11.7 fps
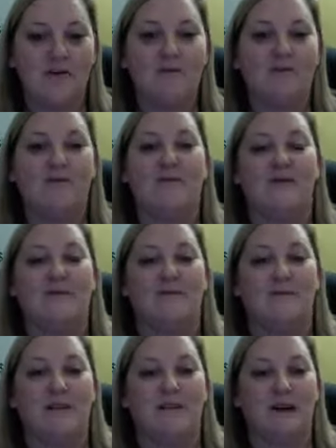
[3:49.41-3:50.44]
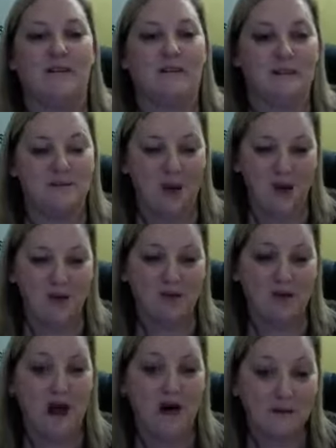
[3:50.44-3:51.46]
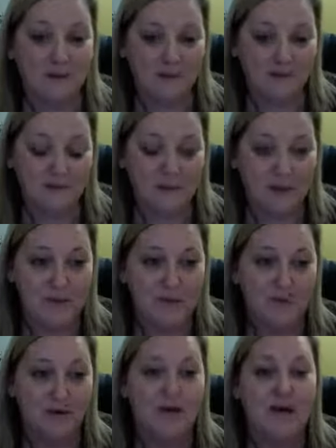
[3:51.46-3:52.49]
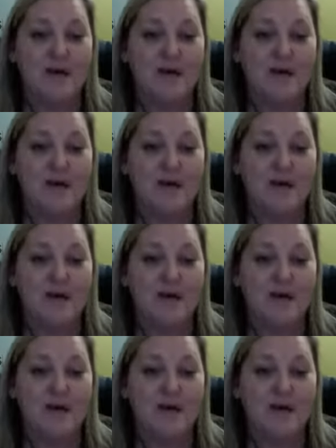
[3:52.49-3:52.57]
So it's because I've inspired thousands of people